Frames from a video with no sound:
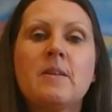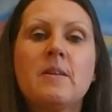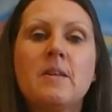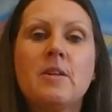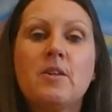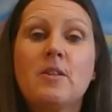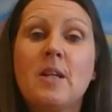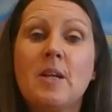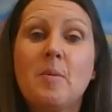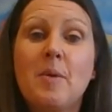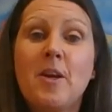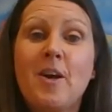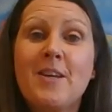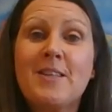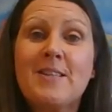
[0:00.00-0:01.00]
it looks a little bit
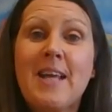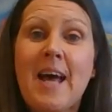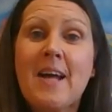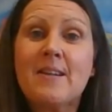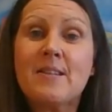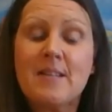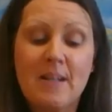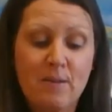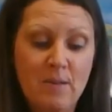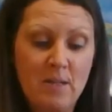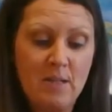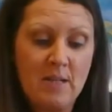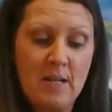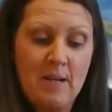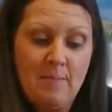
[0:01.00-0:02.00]
like sand now,
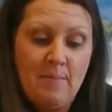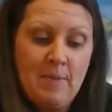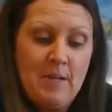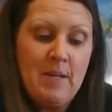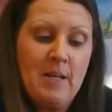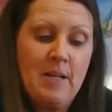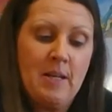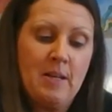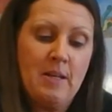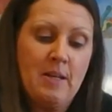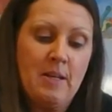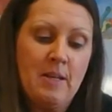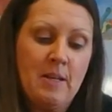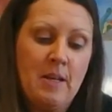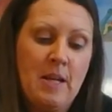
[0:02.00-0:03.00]
doesn't it?
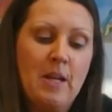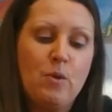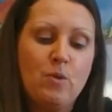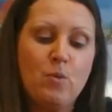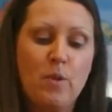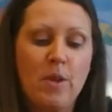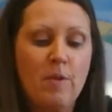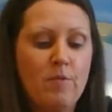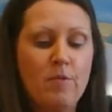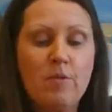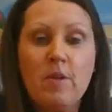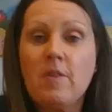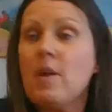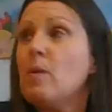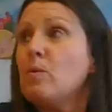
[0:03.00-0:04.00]
And it was with
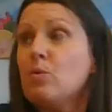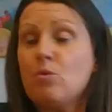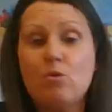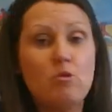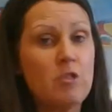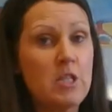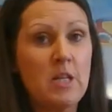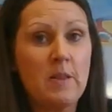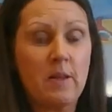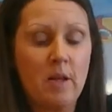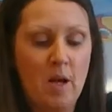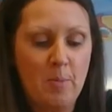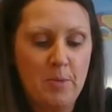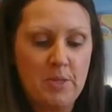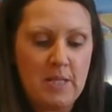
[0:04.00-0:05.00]
everything that was already in the
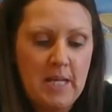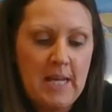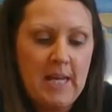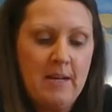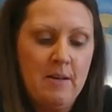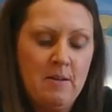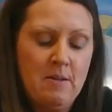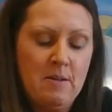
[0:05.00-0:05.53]
cupboards here.